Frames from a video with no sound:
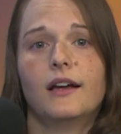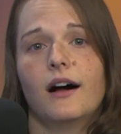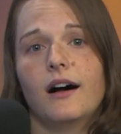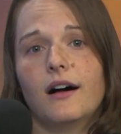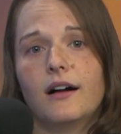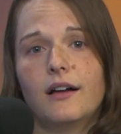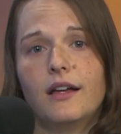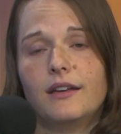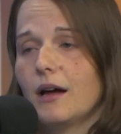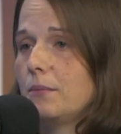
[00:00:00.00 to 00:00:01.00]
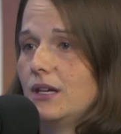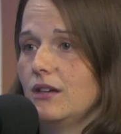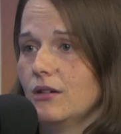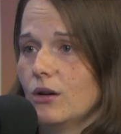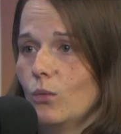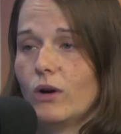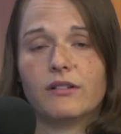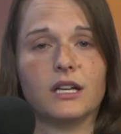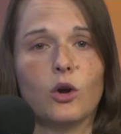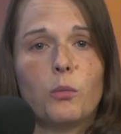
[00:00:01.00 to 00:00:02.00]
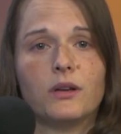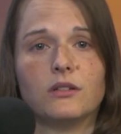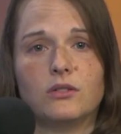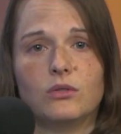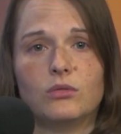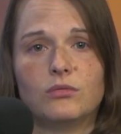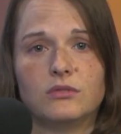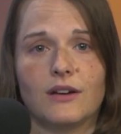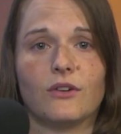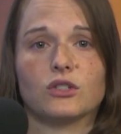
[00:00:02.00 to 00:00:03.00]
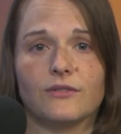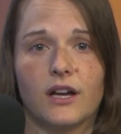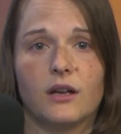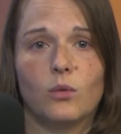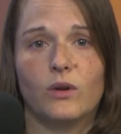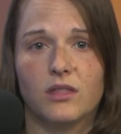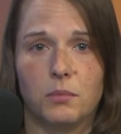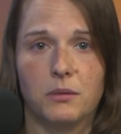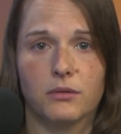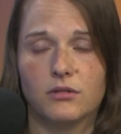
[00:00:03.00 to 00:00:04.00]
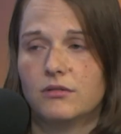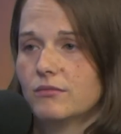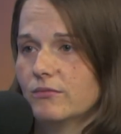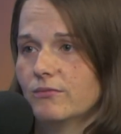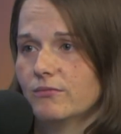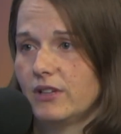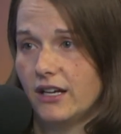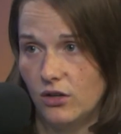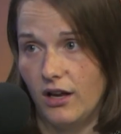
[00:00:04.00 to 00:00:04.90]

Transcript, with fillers: uh, and not be willing and open to diversify with the people like